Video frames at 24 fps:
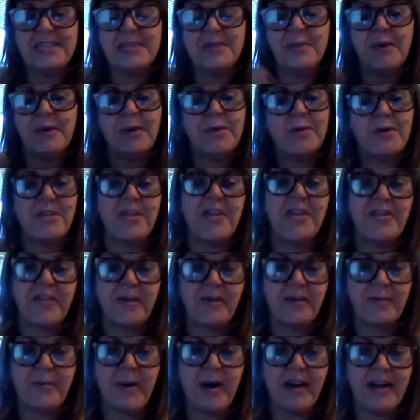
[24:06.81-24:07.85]
to work with a
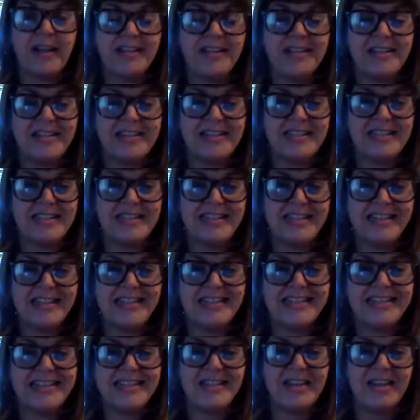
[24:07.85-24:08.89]
third-party
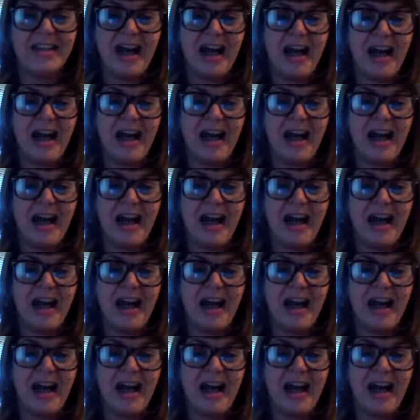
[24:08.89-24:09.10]
logistics